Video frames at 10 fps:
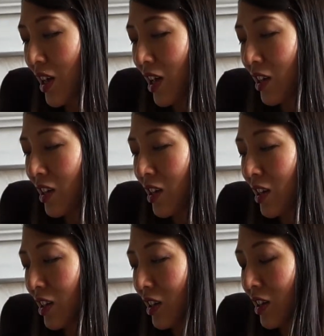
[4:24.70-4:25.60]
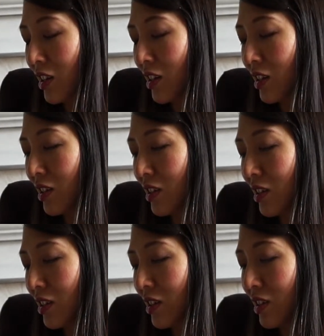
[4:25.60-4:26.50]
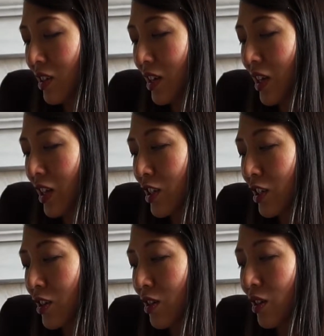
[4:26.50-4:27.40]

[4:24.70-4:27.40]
And the next